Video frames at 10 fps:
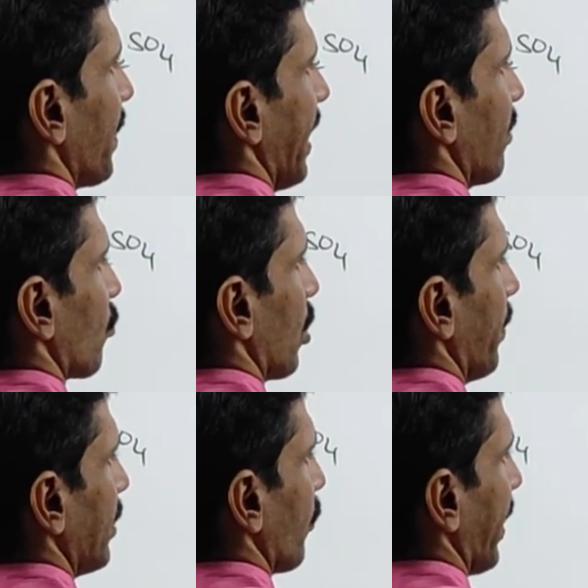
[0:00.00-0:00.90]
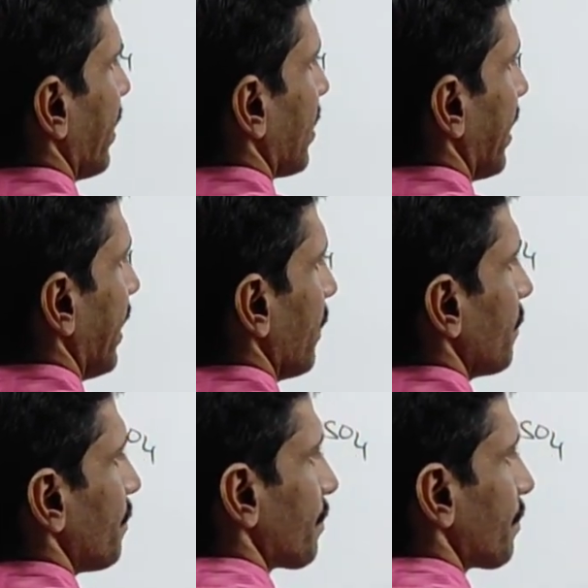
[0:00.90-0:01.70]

is going to be 23,